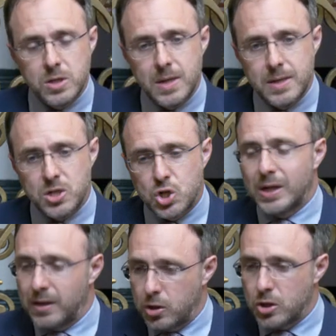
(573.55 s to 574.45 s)
uh,
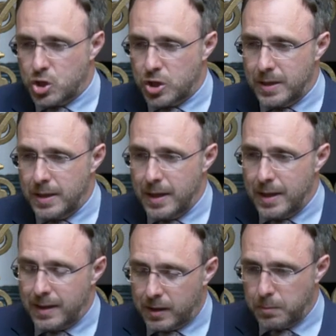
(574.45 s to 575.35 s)
stricken country
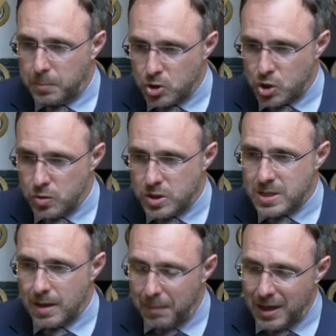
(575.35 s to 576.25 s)
that could produce
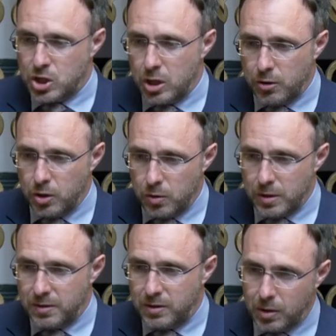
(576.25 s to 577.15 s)
a modular
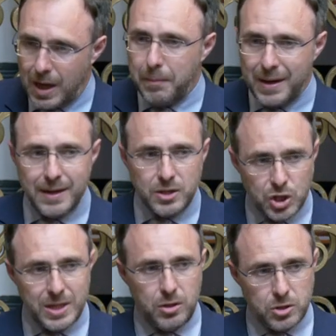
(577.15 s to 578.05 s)
unit to accommodate
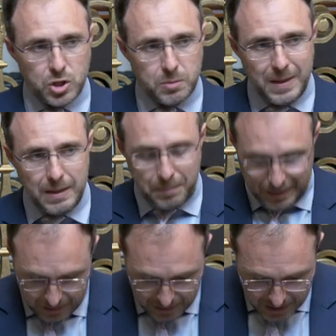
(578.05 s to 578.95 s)
300 people.